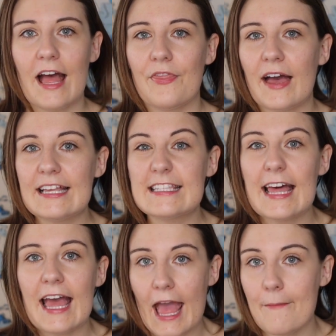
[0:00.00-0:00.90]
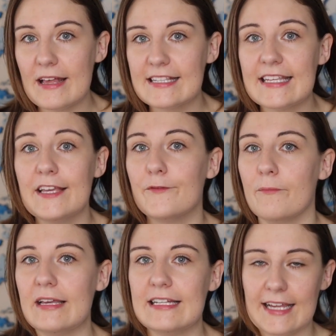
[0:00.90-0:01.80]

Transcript: and that is their MSC for me